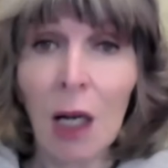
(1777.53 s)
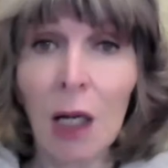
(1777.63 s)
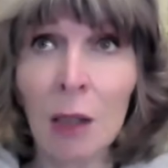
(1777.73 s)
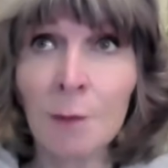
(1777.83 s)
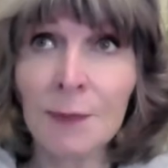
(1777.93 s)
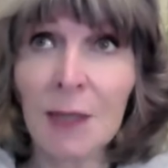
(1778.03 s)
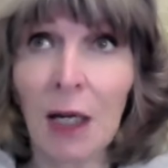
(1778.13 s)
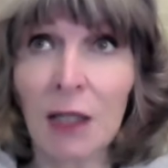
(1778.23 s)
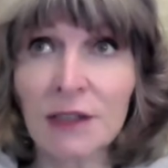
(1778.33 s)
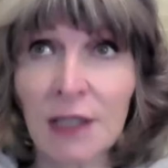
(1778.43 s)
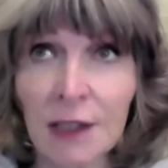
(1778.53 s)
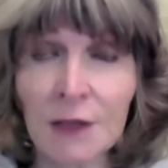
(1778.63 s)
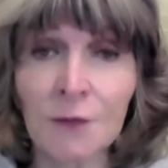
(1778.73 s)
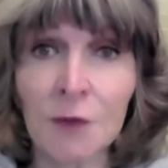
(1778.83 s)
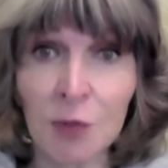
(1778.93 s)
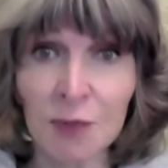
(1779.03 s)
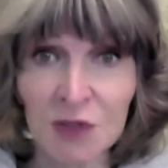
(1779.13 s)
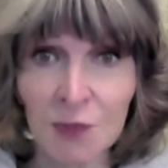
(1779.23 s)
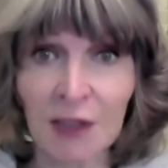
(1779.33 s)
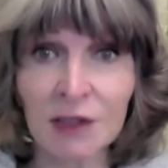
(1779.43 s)
I take it from the
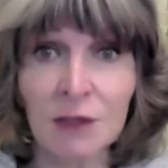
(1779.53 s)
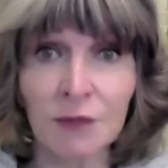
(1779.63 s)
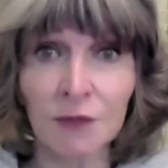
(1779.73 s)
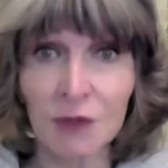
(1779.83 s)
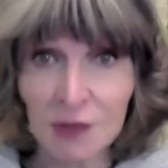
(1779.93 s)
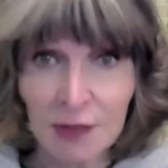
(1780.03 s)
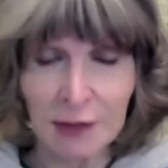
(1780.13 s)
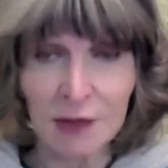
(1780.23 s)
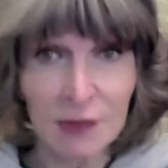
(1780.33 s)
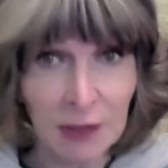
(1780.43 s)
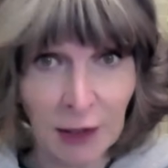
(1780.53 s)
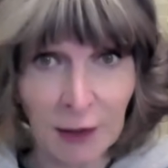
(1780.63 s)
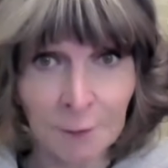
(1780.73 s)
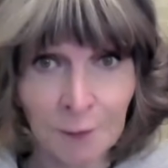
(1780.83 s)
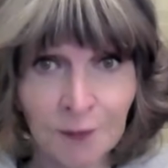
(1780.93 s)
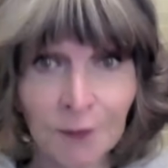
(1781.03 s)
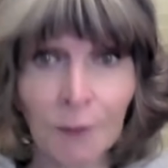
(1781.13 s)
perspective of the sun sign,